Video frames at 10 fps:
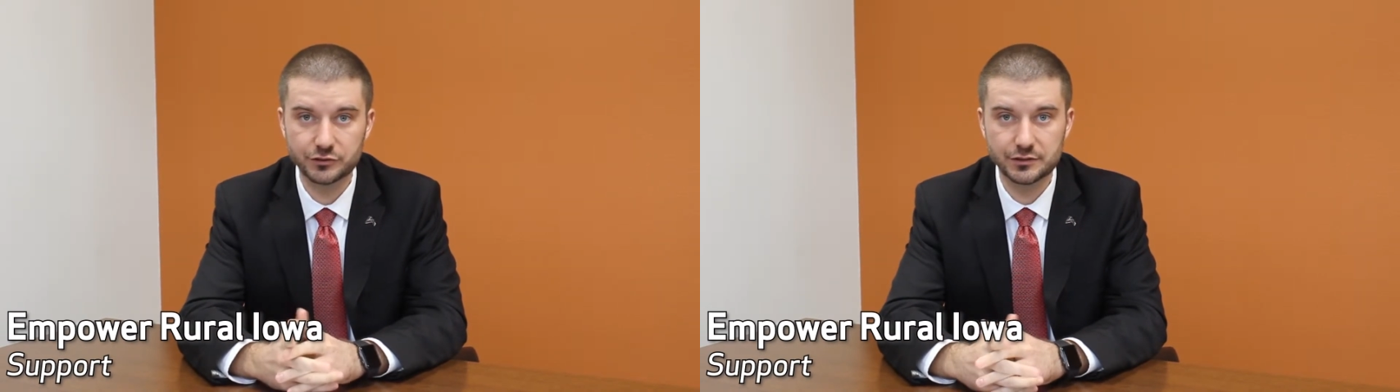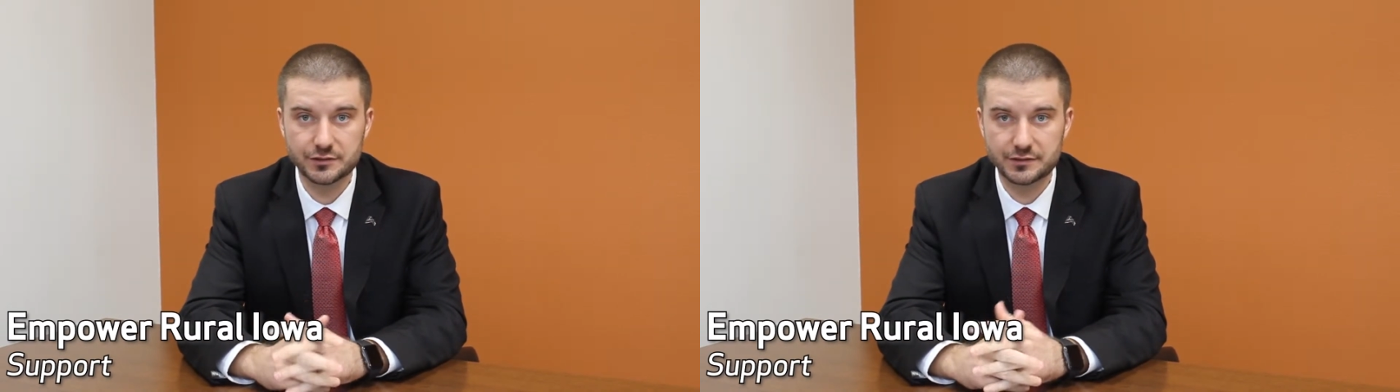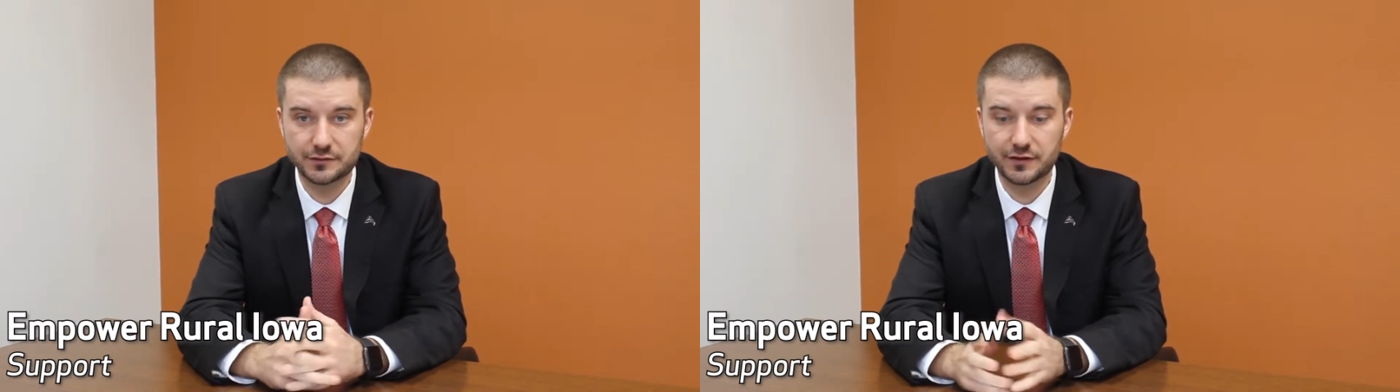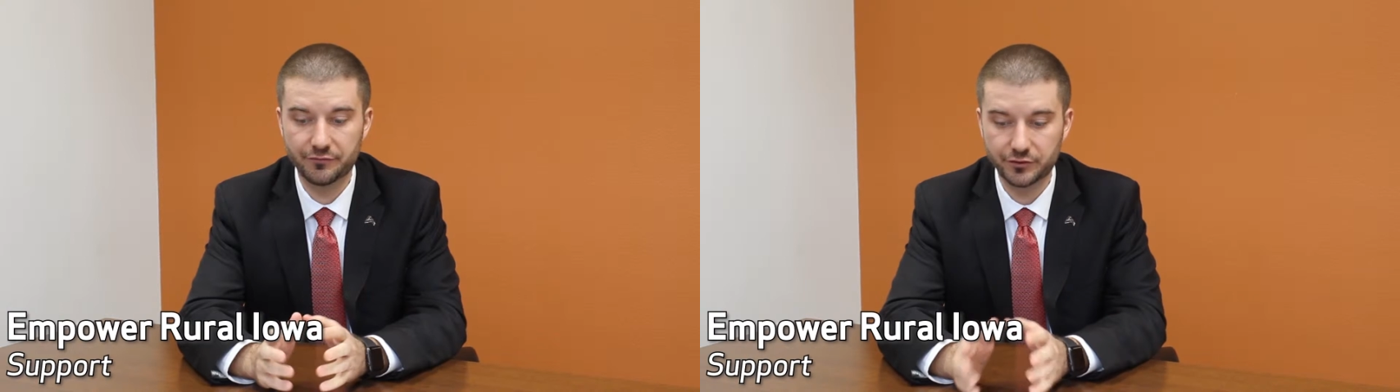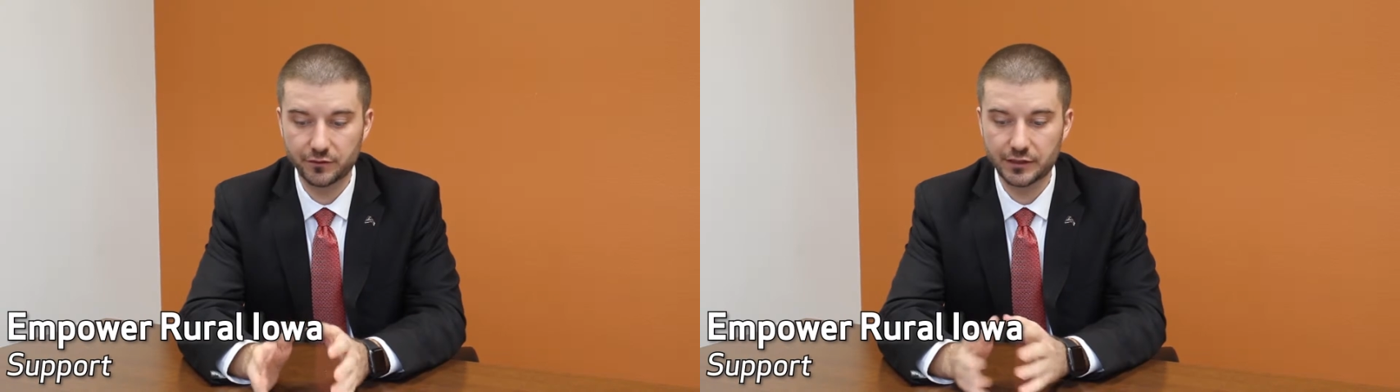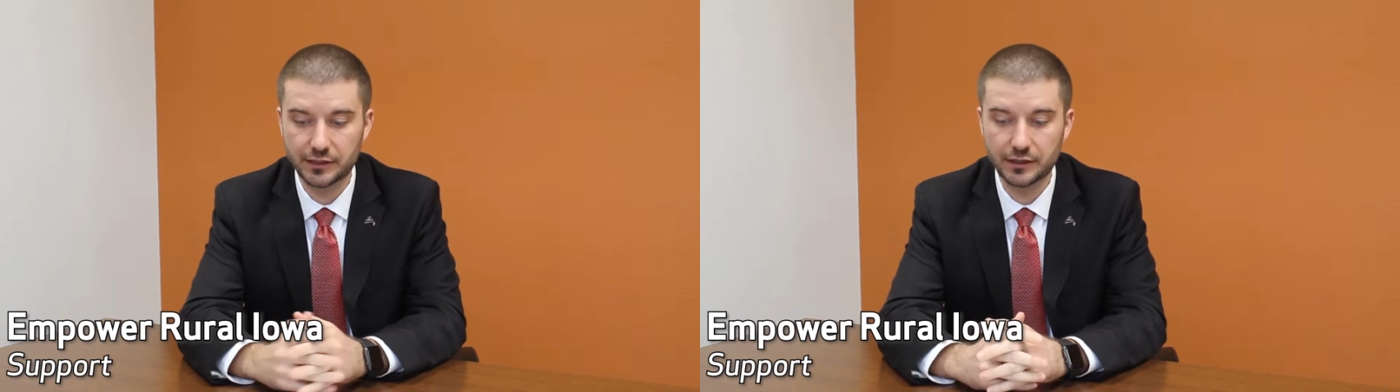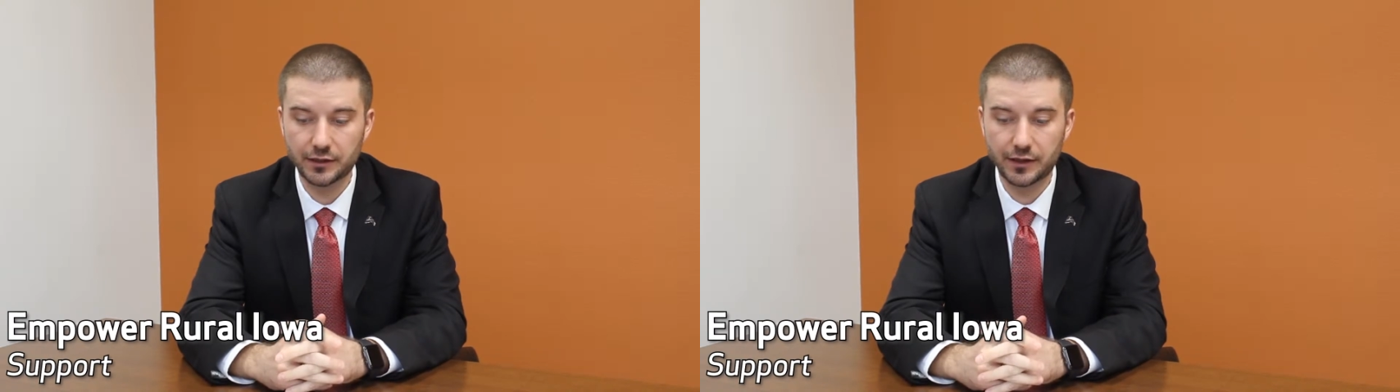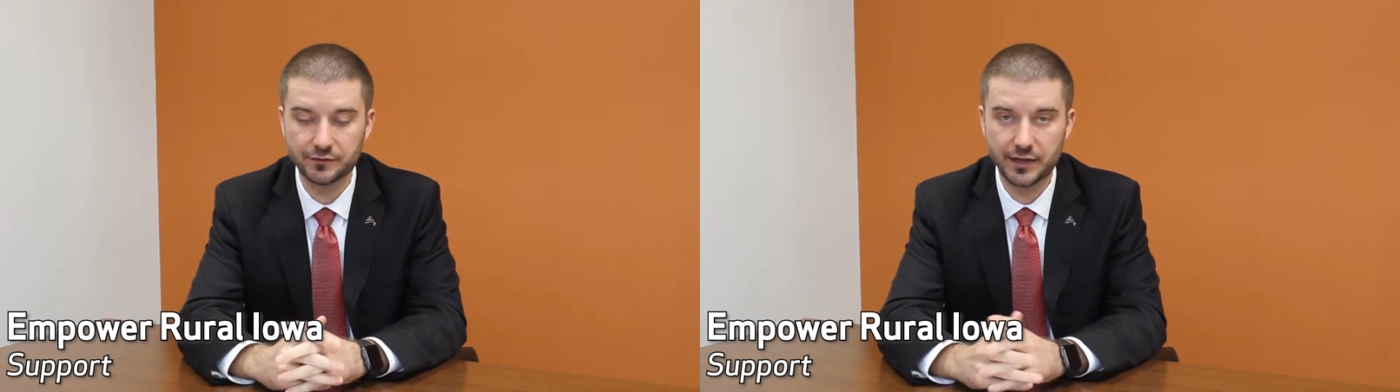which is definitely
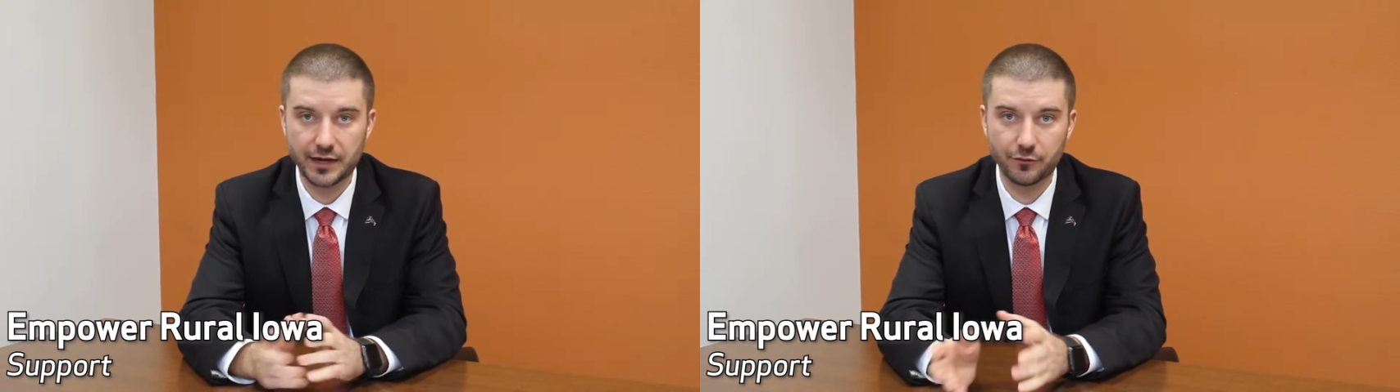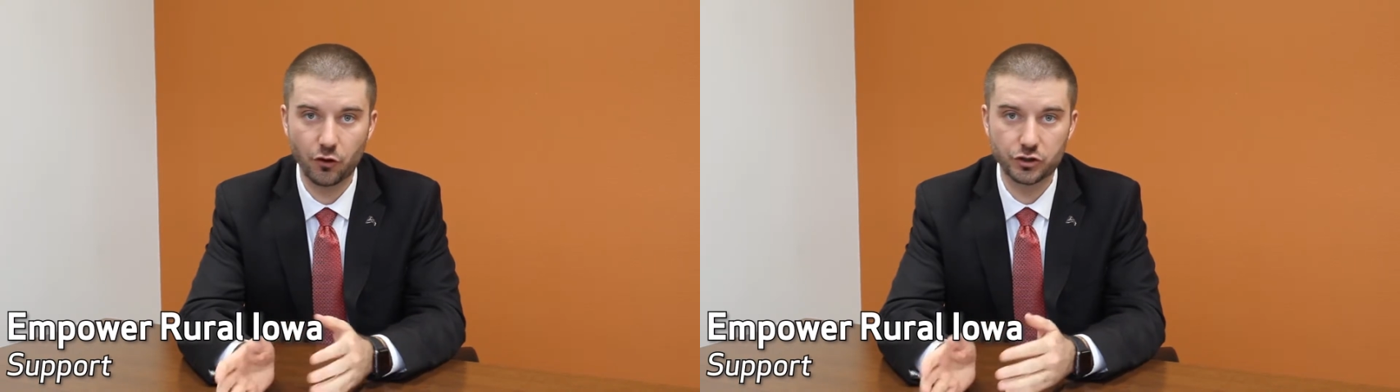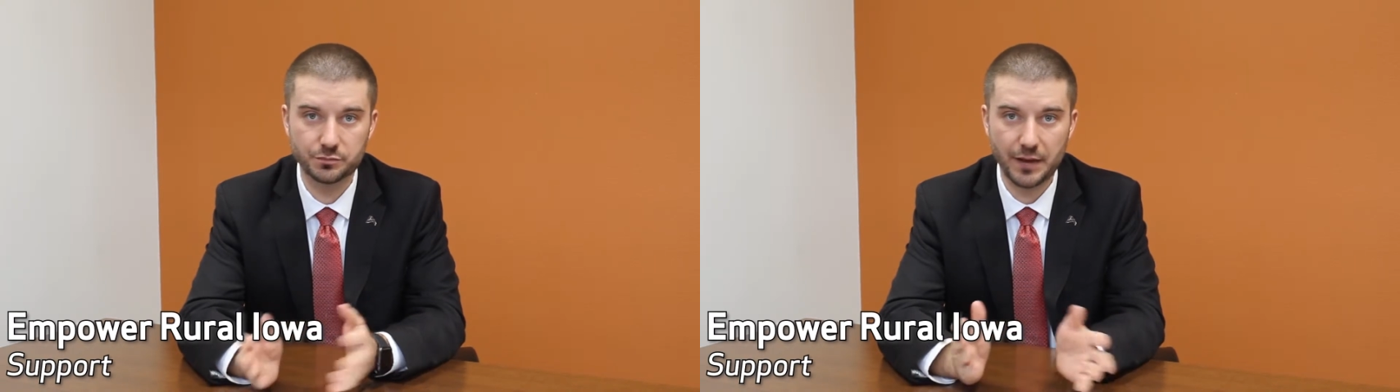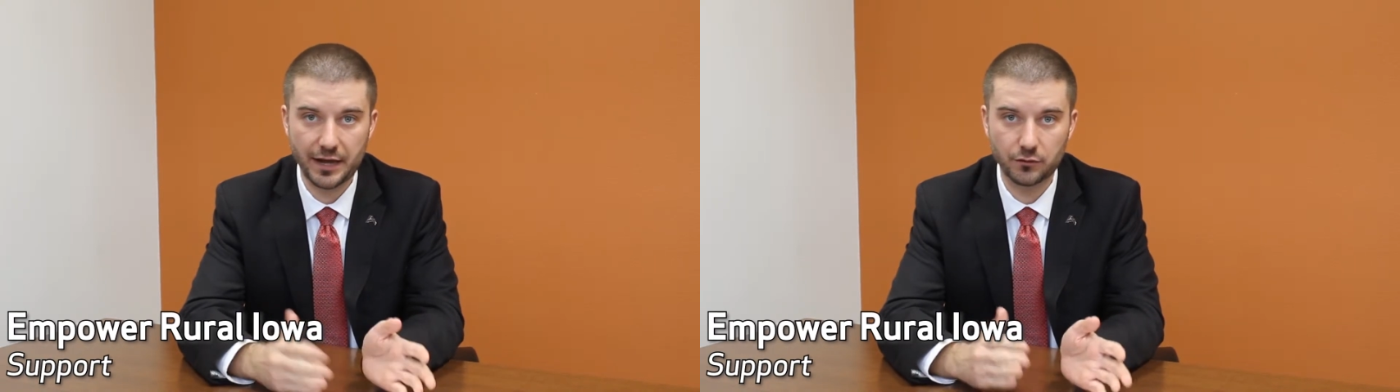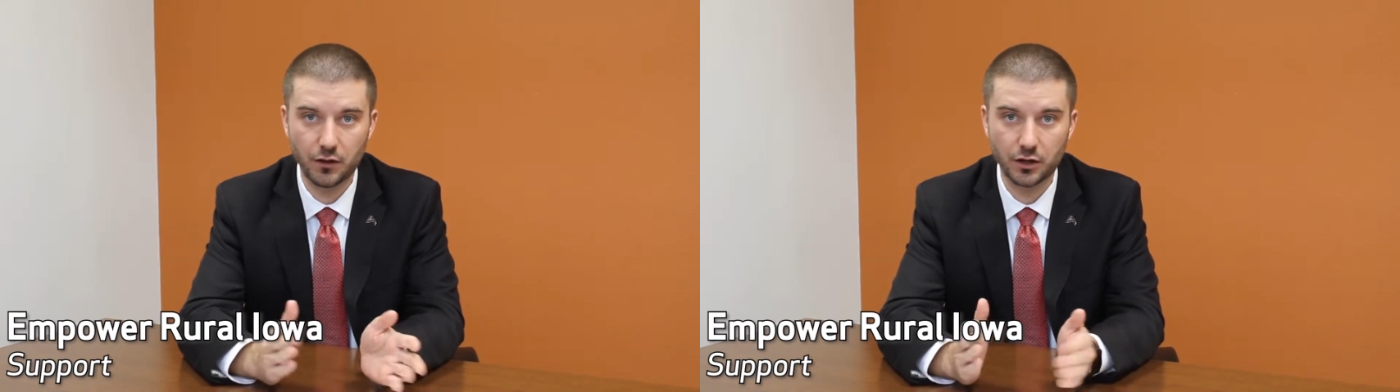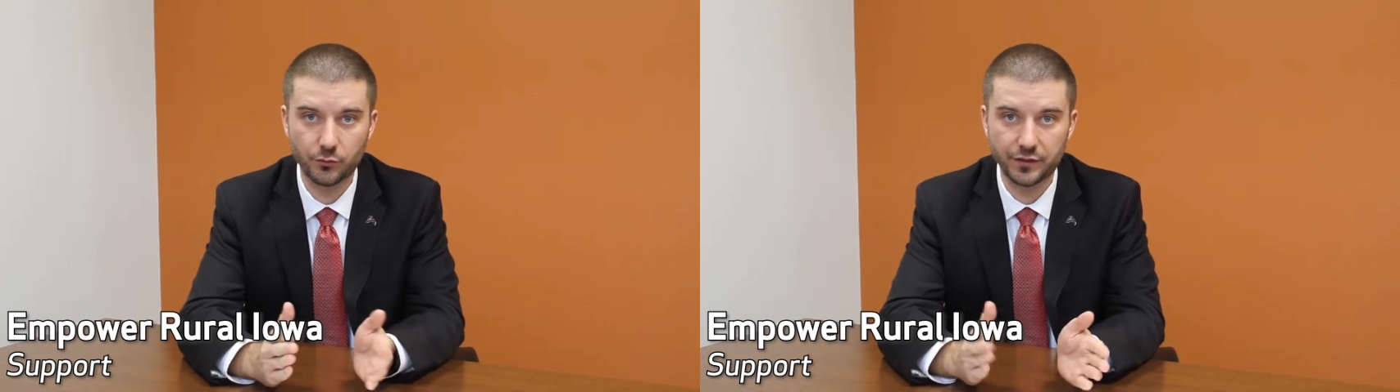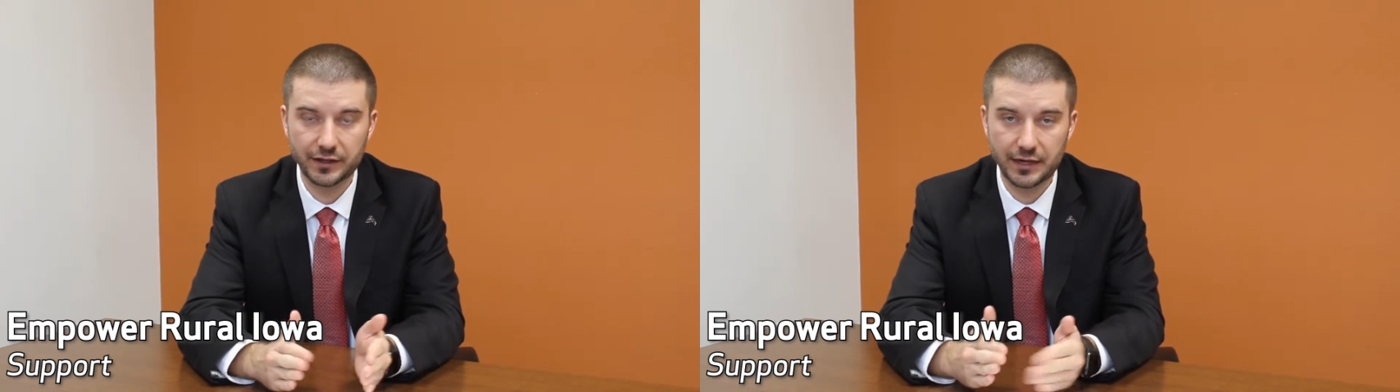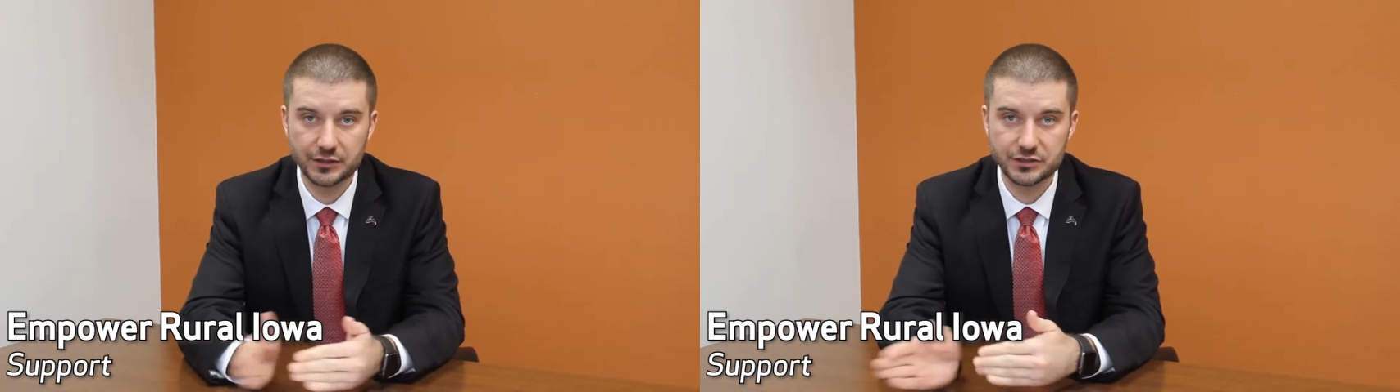needed as they had a large backlog when they
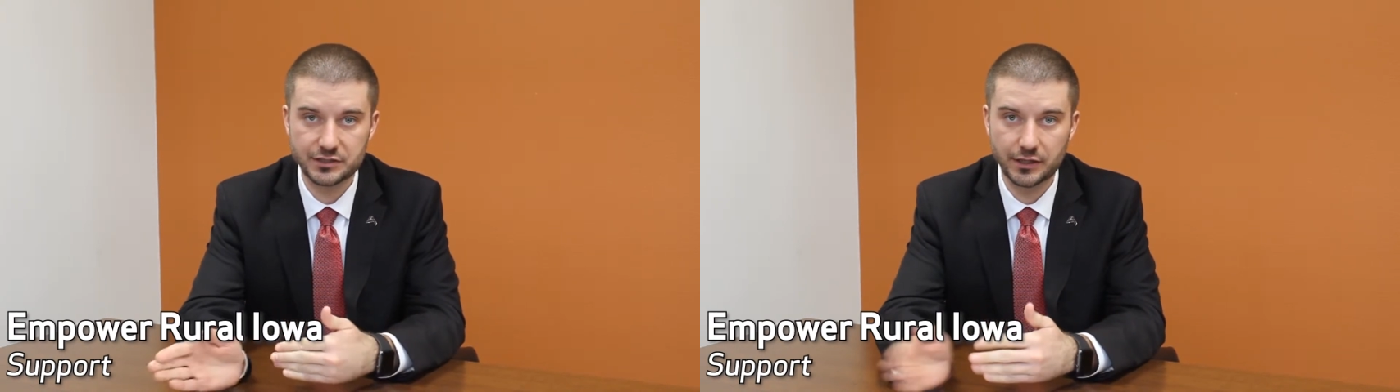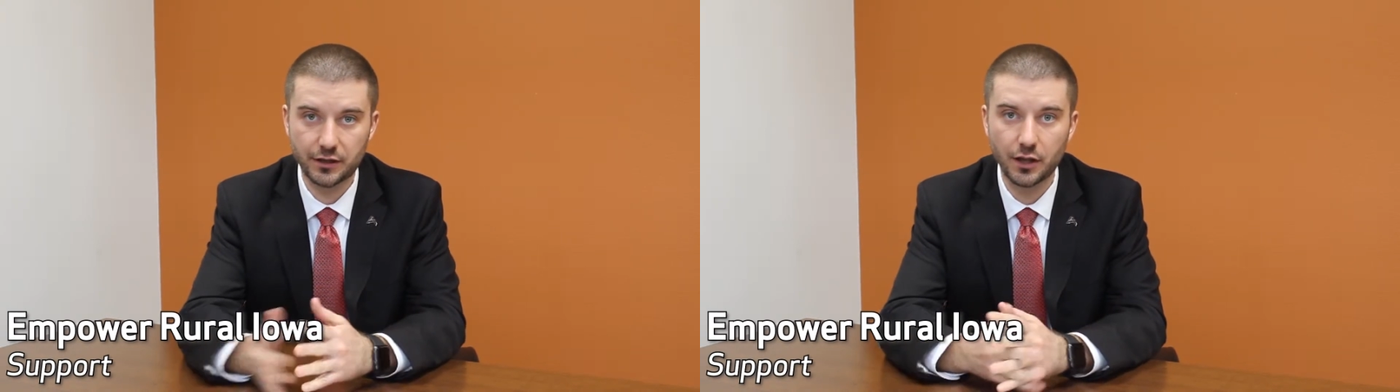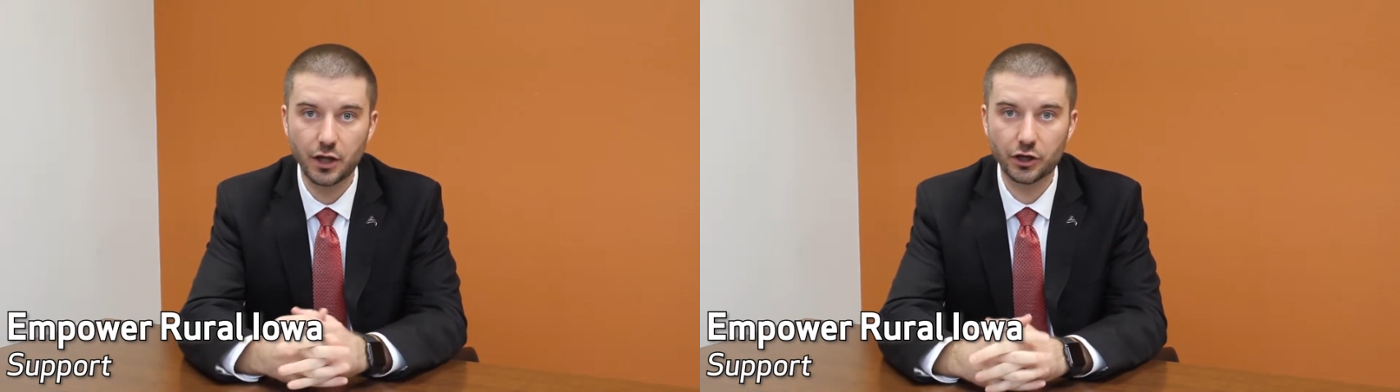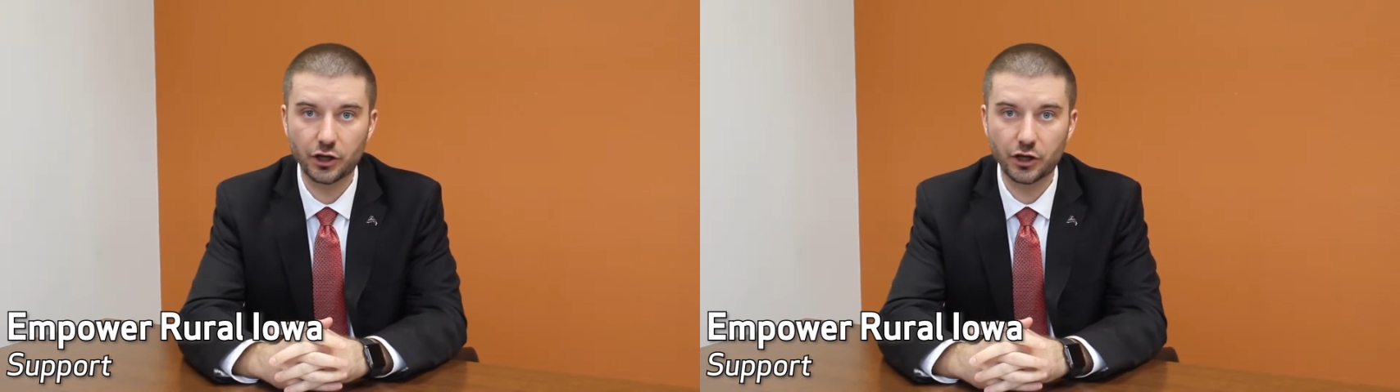kind of just did a,